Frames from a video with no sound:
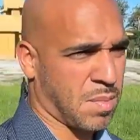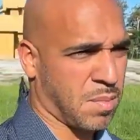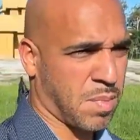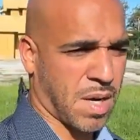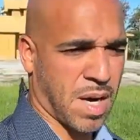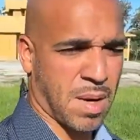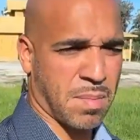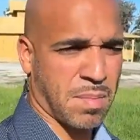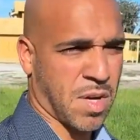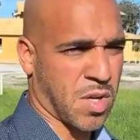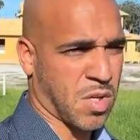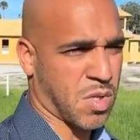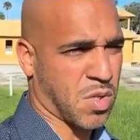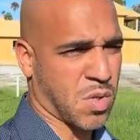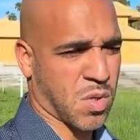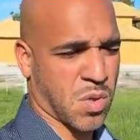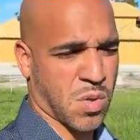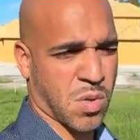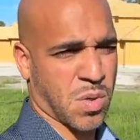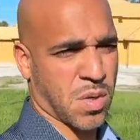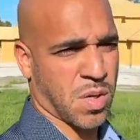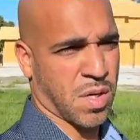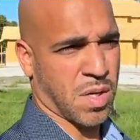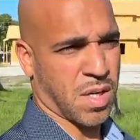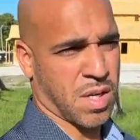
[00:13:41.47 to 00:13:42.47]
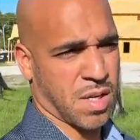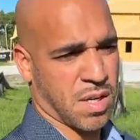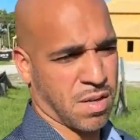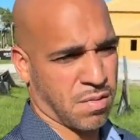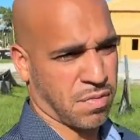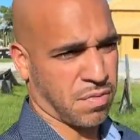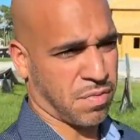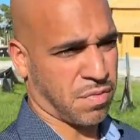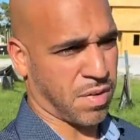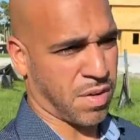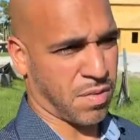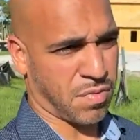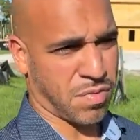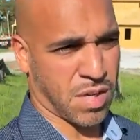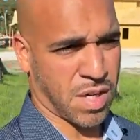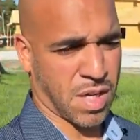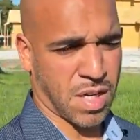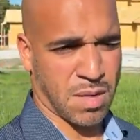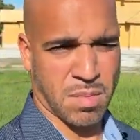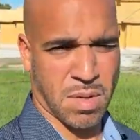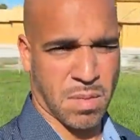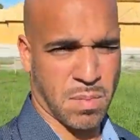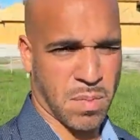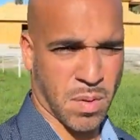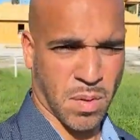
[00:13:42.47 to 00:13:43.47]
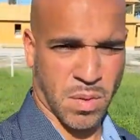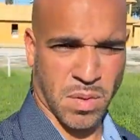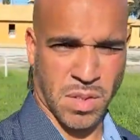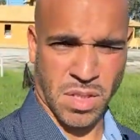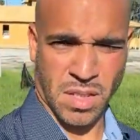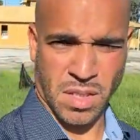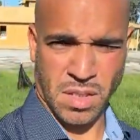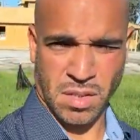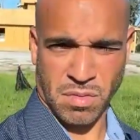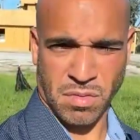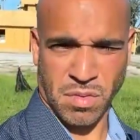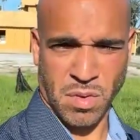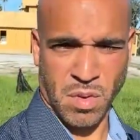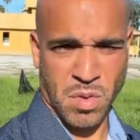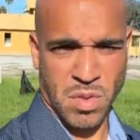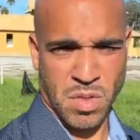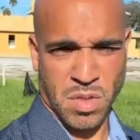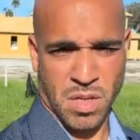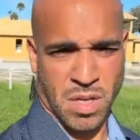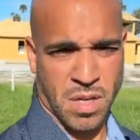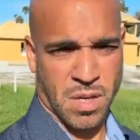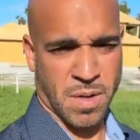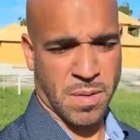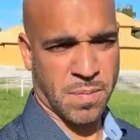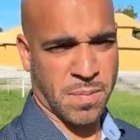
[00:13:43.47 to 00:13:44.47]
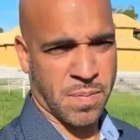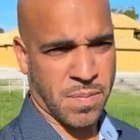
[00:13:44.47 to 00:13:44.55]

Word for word: but I'm not sure if they're gonna be building in the future here.